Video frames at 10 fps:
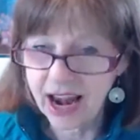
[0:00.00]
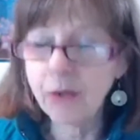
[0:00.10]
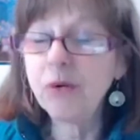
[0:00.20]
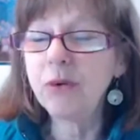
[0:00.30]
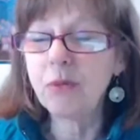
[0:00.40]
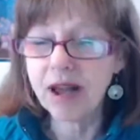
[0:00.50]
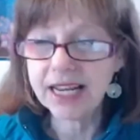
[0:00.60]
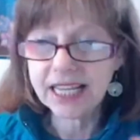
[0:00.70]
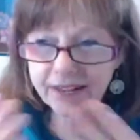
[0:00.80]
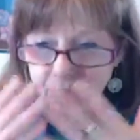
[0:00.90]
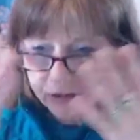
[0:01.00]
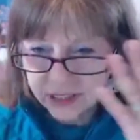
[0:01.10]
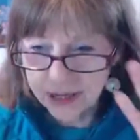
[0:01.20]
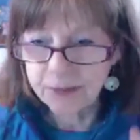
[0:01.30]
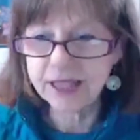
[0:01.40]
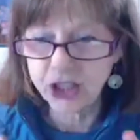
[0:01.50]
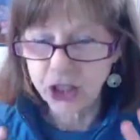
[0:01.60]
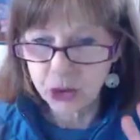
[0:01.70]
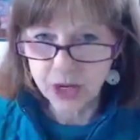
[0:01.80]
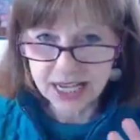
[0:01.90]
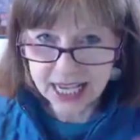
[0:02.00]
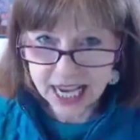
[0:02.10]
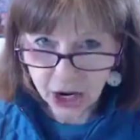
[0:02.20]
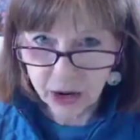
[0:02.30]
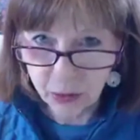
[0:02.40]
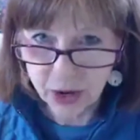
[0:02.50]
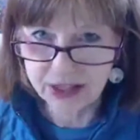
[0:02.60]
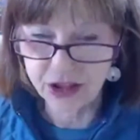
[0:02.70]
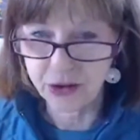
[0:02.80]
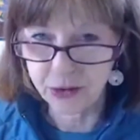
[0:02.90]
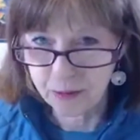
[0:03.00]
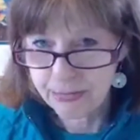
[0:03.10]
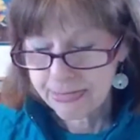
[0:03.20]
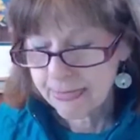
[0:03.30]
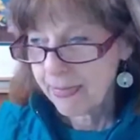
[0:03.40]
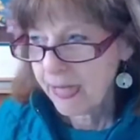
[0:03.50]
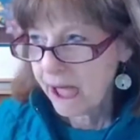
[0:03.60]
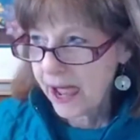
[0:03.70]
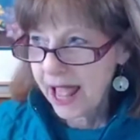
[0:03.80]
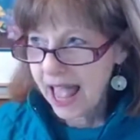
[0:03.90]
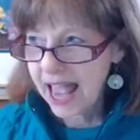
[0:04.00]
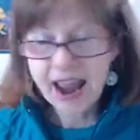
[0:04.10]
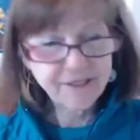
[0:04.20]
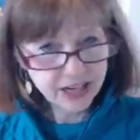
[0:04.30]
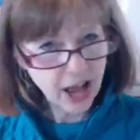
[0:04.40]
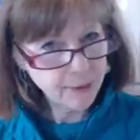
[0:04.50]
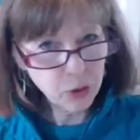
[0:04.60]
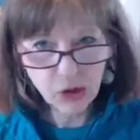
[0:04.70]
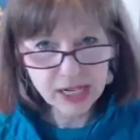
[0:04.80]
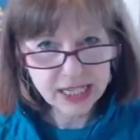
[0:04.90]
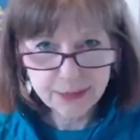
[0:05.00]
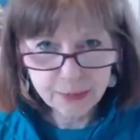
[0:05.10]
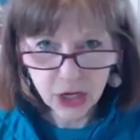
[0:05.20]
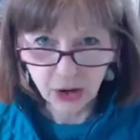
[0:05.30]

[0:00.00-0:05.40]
And I will want to give you something that you can carry with you. And every time you look in the